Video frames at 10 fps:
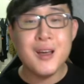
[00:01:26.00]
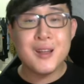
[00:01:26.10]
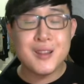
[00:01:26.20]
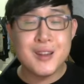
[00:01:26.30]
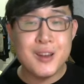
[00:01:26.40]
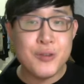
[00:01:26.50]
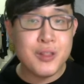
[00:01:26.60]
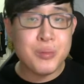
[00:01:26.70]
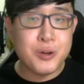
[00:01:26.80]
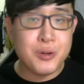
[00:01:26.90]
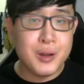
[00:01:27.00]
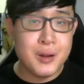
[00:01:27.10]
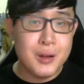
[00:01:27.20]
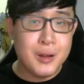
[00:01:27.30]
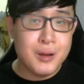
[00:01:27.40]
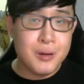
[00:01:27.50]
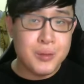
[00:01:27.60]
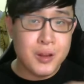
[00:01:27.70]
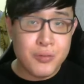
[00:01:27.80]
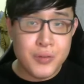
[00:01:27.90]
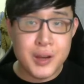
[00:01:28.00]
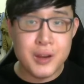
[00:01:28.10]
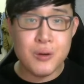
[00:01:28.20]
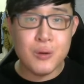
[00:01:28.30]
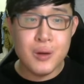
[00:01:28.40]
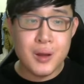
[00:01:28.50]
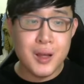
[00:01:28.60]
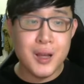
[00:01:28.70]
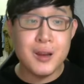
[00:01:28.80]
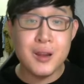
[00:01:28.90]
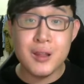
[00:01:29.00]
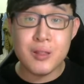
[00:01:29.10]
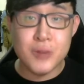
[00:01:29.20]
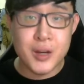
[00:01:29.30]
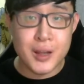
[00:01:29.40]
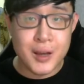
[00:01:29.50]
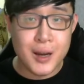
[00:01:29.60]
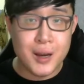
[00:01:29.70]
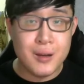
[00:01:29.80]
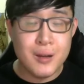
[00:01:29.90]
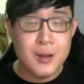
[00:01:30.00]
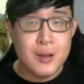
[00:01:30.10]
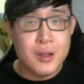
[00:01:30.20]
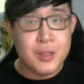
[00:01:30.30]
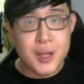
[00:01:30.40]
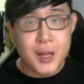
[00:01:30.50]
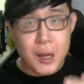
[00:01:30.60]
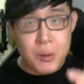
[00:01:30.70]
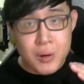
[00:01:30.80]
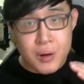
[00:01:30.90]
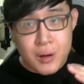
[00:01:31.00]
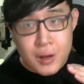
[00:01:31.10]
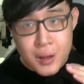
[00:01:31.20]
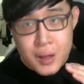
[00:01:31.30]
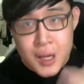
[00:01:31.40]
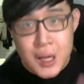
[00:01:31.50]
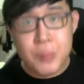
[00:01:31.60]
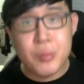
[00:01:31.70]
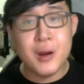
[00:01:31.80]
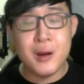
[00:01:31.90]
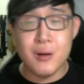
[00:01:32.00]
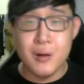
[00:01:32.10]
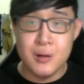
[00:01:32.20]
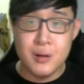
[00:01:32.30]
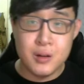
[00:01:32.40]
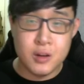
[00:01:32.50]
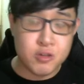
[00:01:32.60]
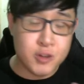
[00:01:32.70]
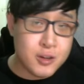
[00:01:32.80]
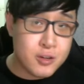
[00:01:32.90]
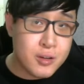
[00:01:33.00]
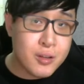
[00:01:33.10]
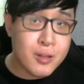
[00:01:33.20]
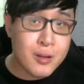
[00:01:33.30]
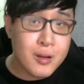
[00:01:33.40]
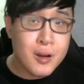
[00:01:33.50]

The difference between this video and his Reddit guide is that I will elaborate on the strategies,